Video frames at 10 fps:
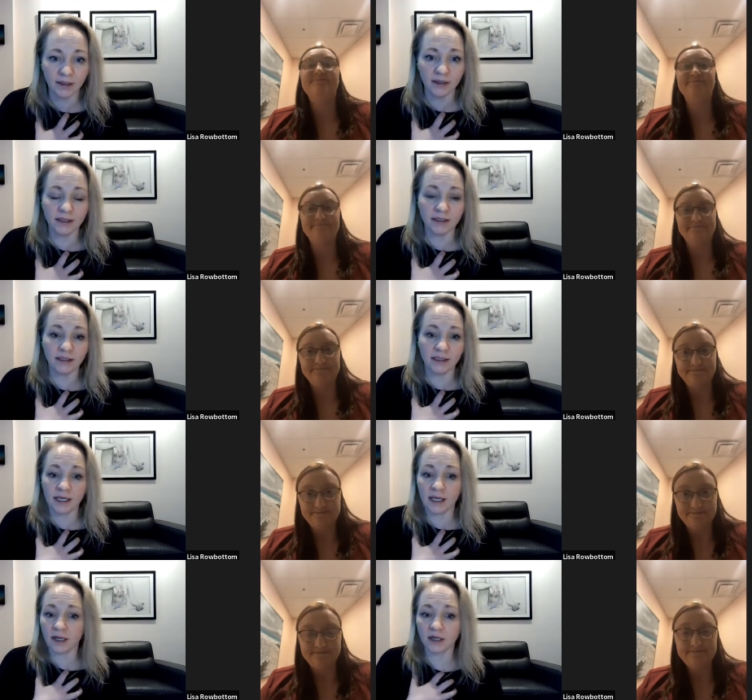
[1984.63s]
Speaker 1: This is
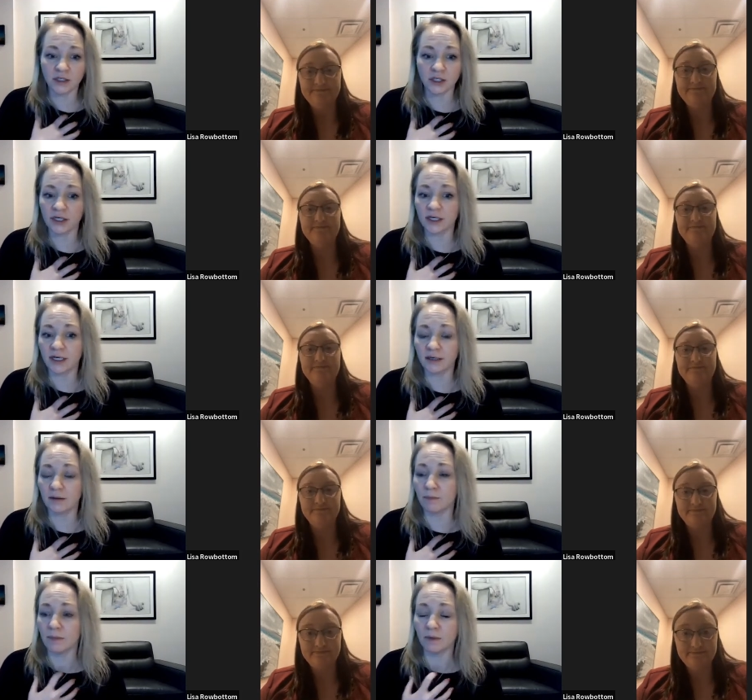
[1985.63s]
like
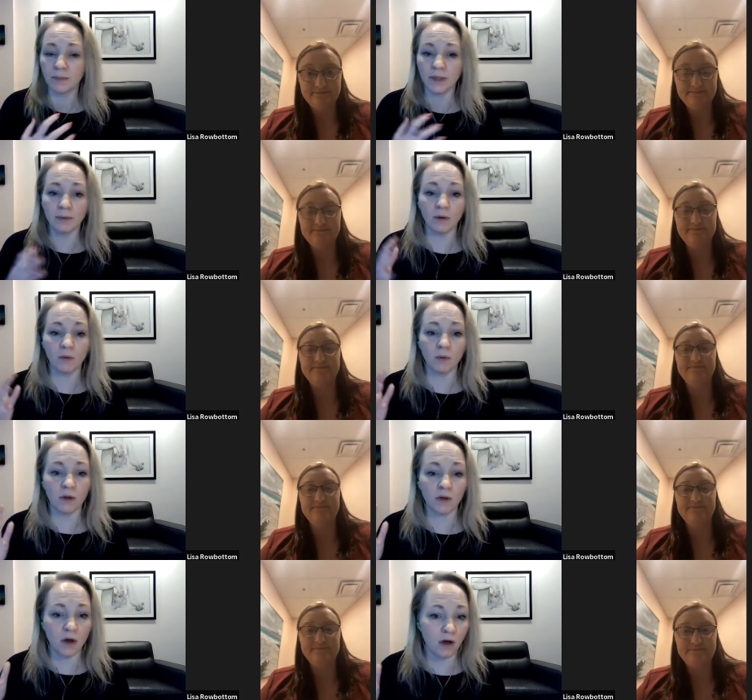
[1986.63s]
concerning. People will
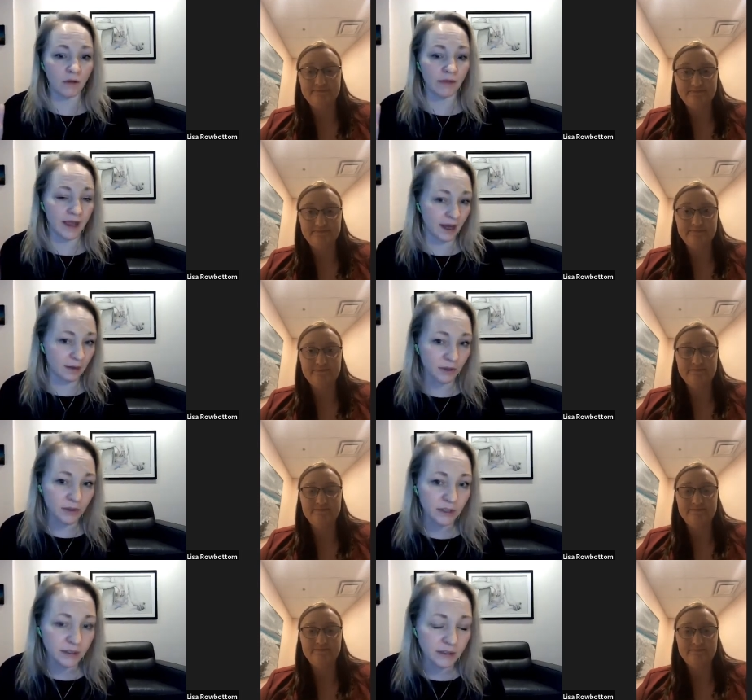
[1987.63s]
call the
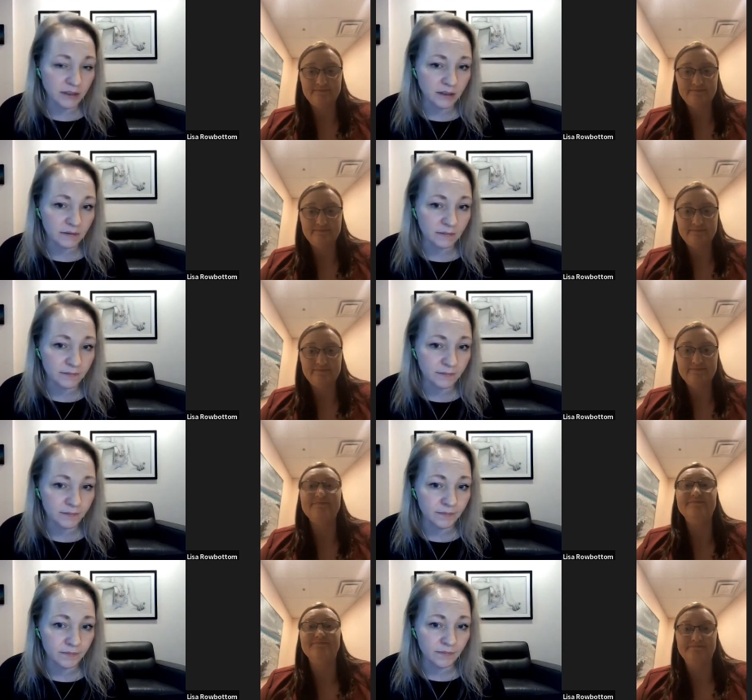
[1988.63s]
ambulance,
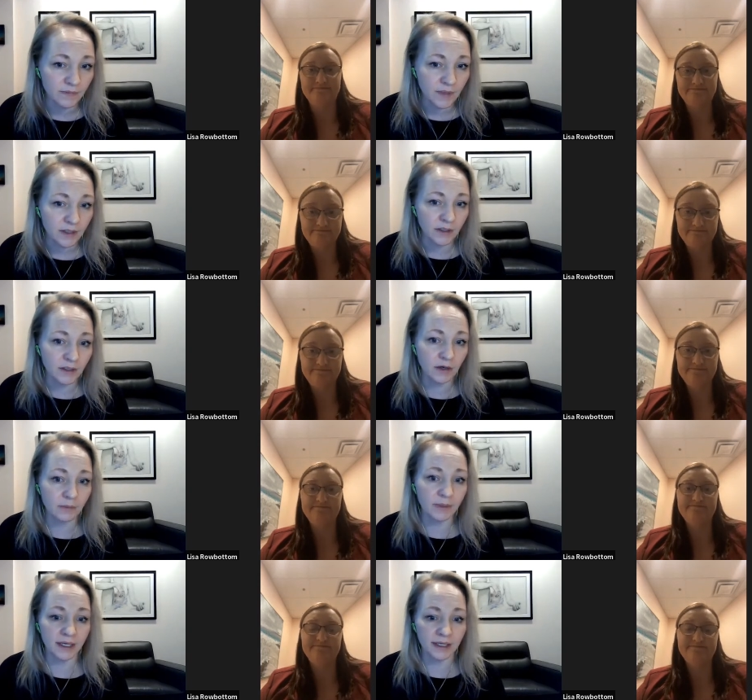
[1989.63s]
you know,
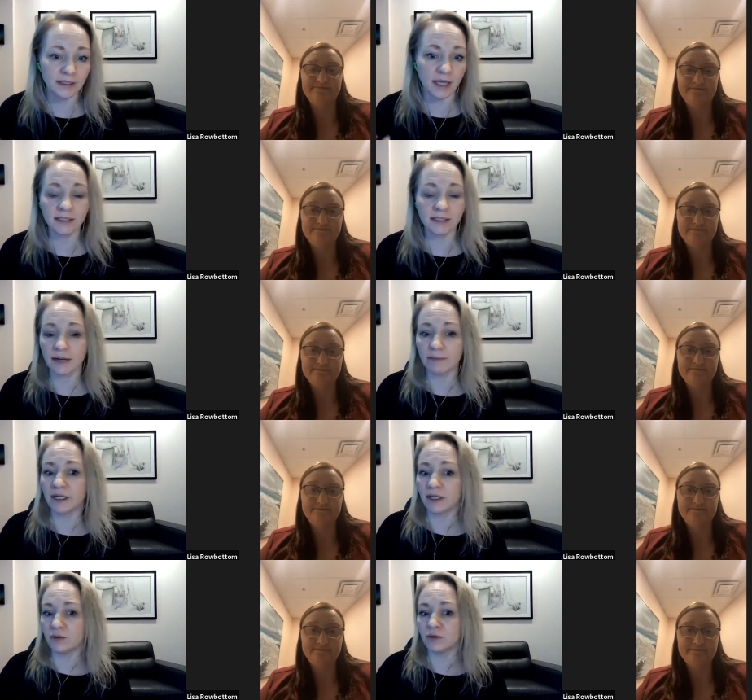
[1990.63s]
because and
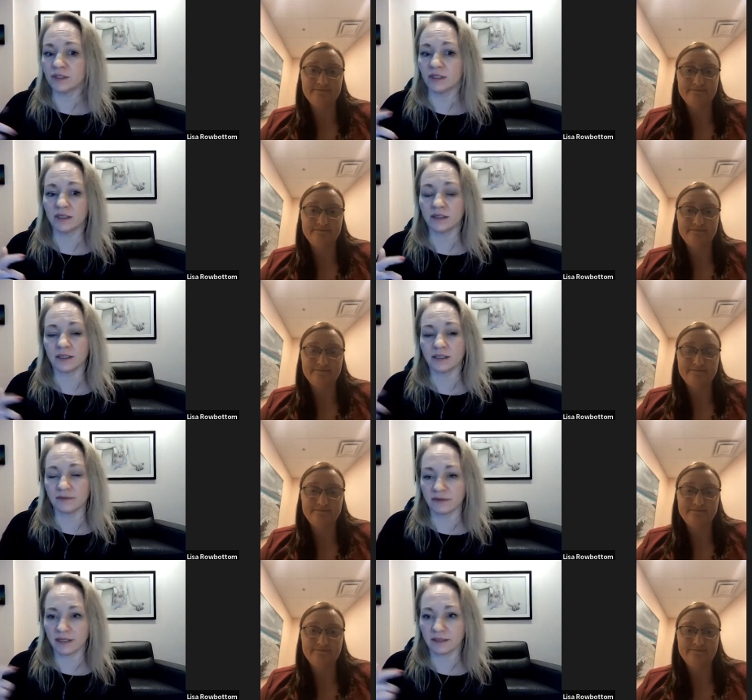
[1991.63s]
somebody who sees this, if
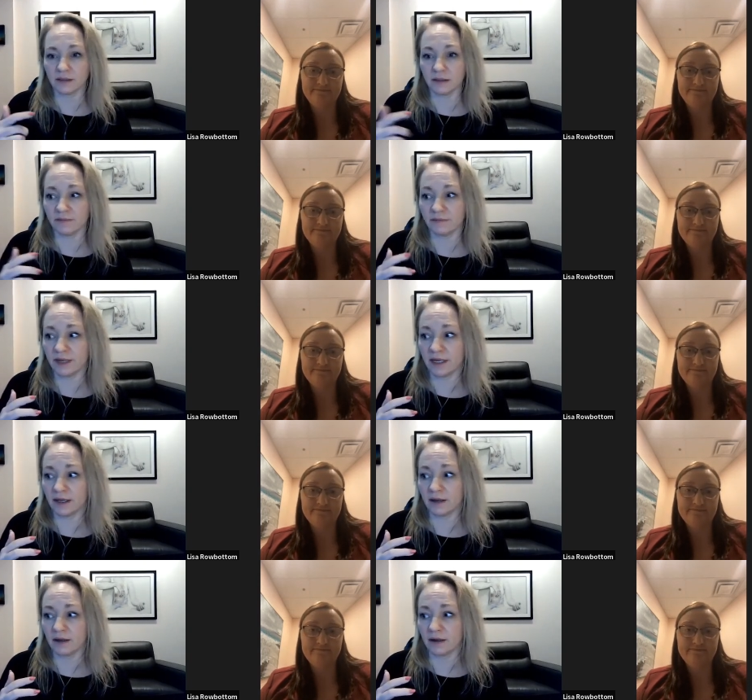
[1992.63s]
they if
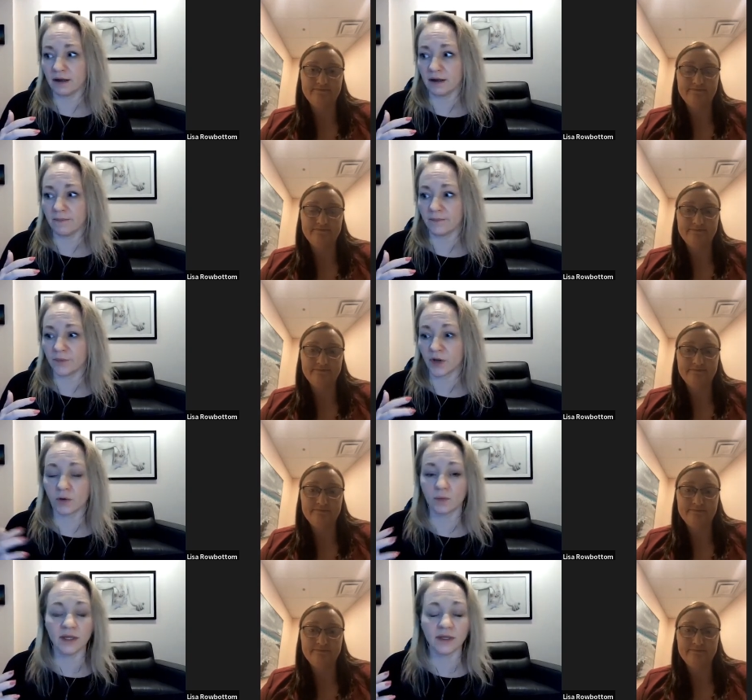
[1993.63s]
they um, are
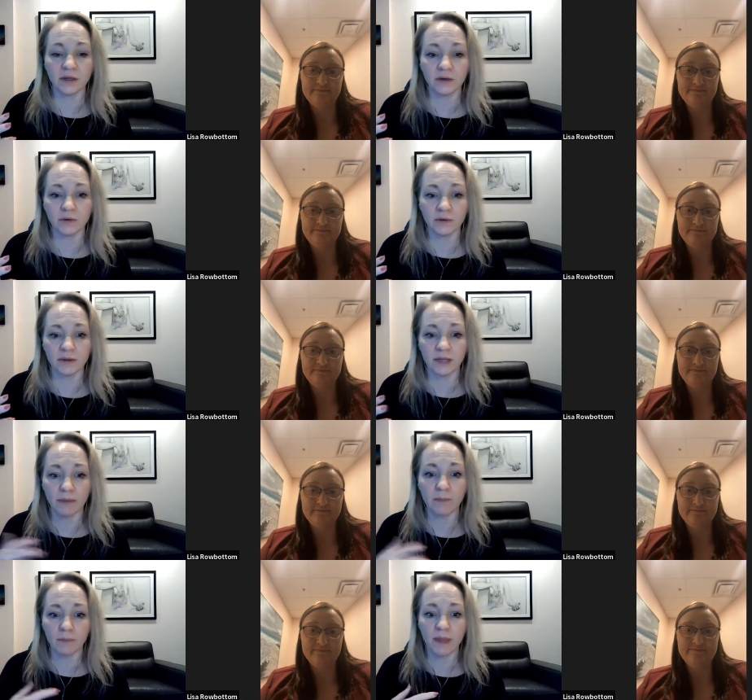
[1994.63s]
with you,
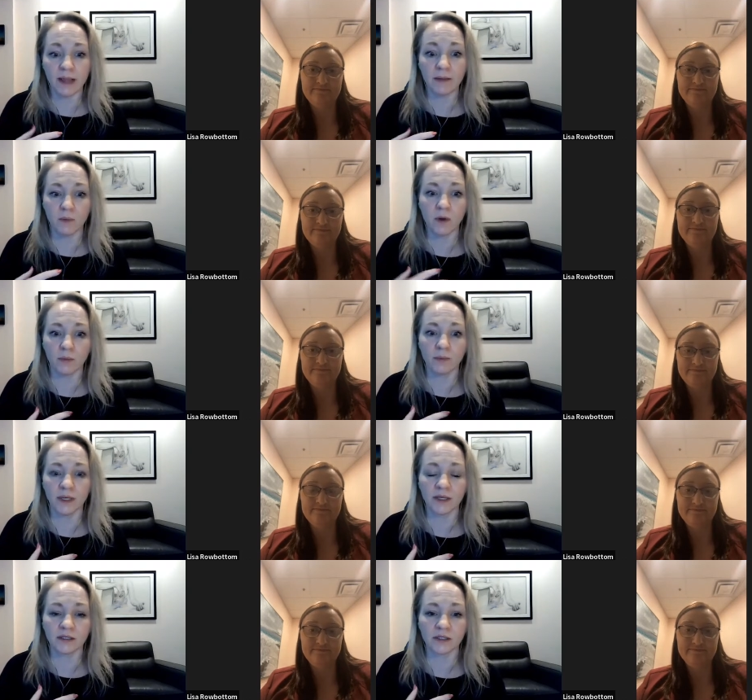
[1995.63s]
they they will be
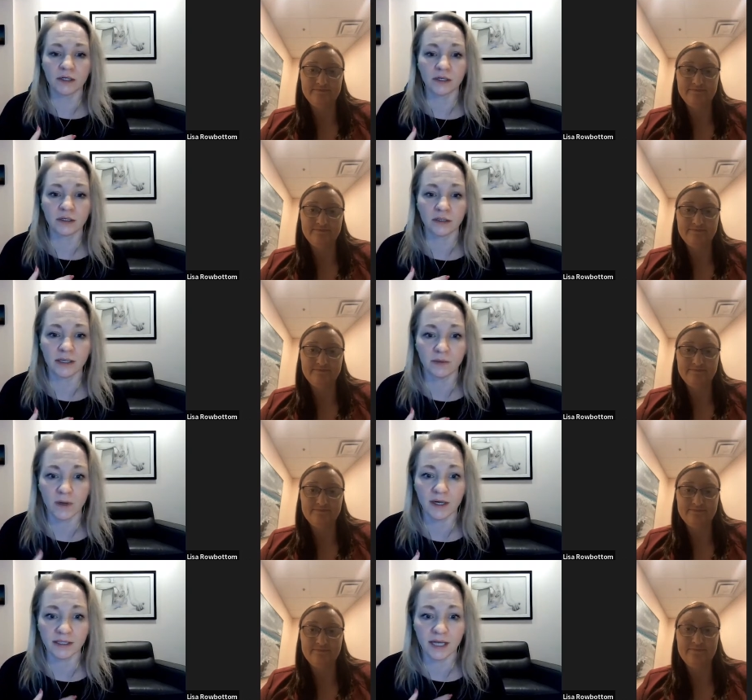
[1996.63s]
concerned. Like,
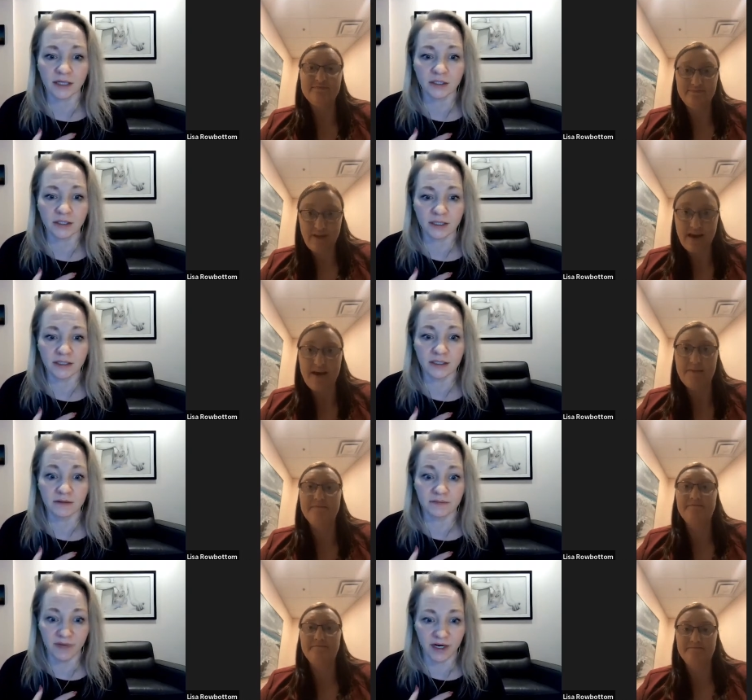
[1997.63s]
what is actually this
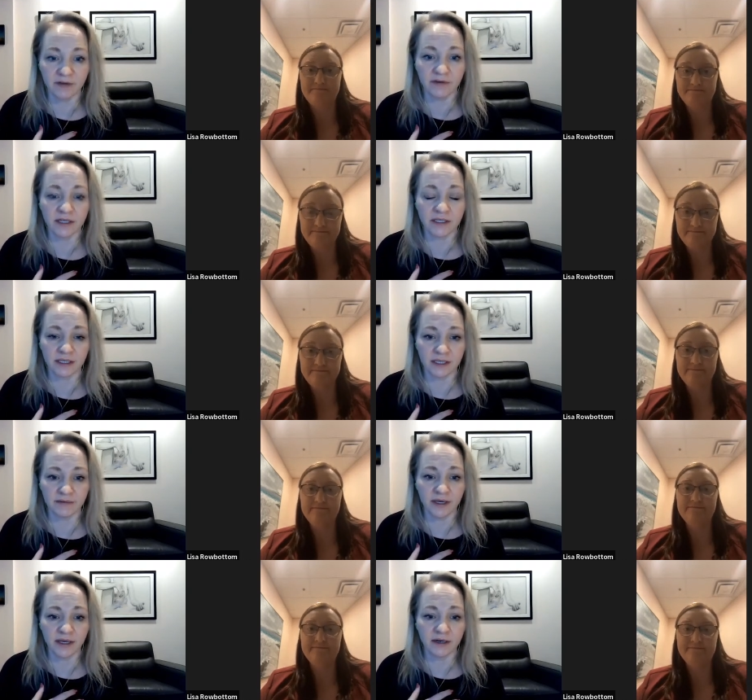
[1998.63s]
is very very
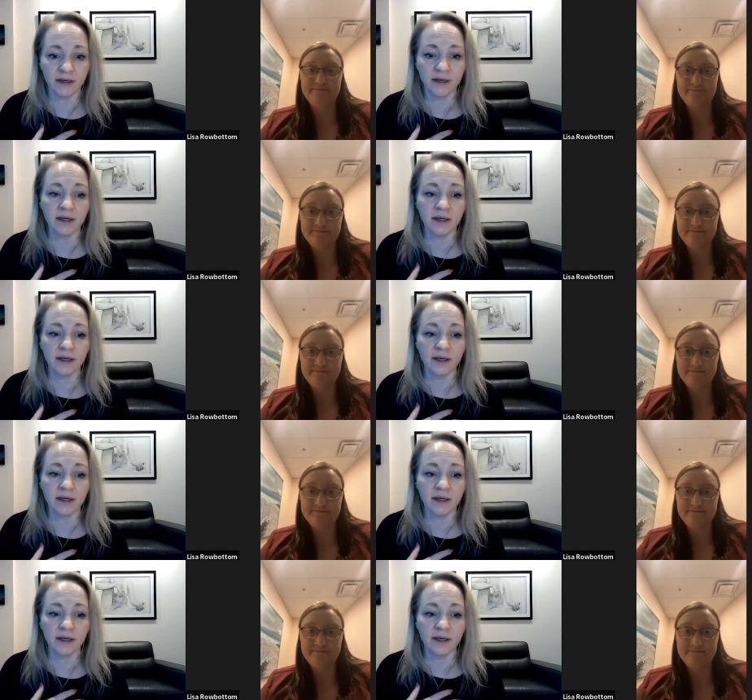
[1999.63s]
significant,